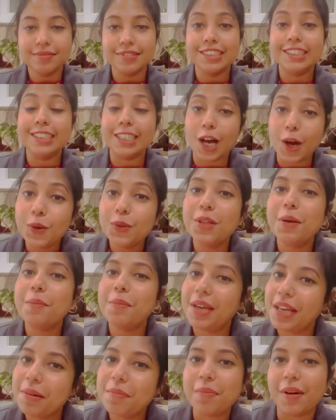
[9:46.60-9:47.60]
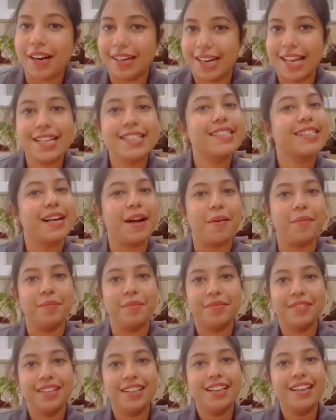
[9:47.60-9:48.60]
Now the main part has come.
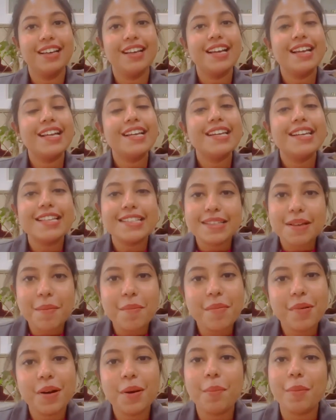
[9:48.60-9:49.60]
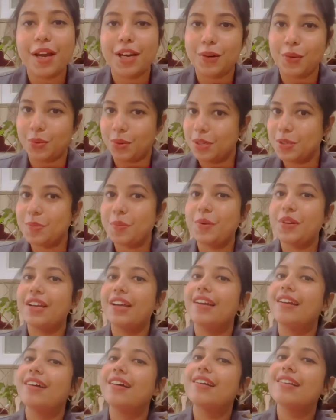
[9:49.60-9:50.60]
December, my notice
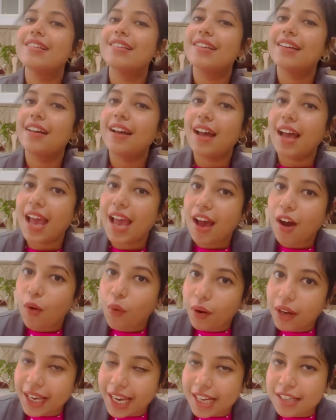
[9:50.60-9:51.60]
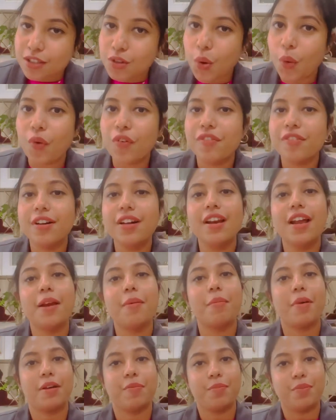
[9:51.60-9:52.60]
period gets over in
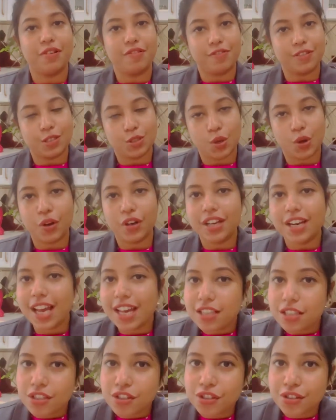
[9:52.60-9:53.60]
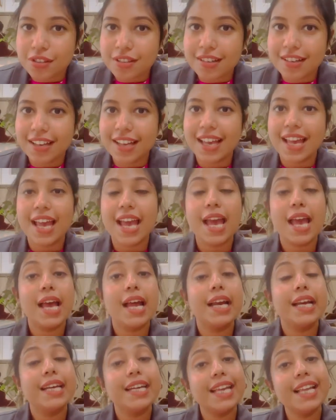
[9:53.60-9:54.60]
my previous organization.
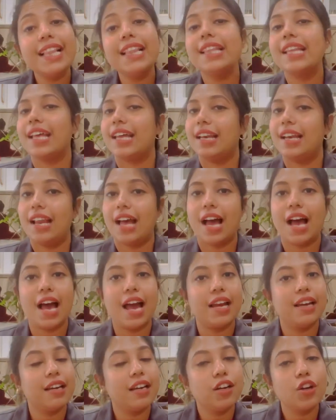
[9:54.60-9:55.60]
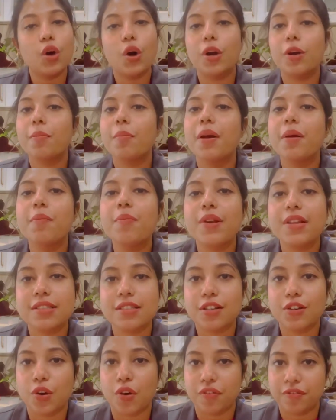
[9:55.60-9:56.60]
Till then, I didn't got my
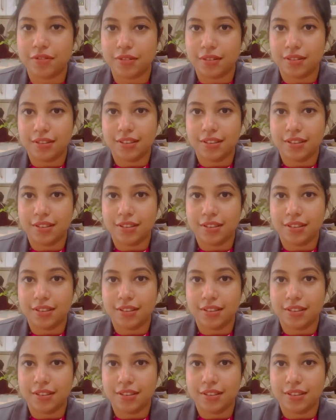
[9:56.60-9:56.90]
present offer.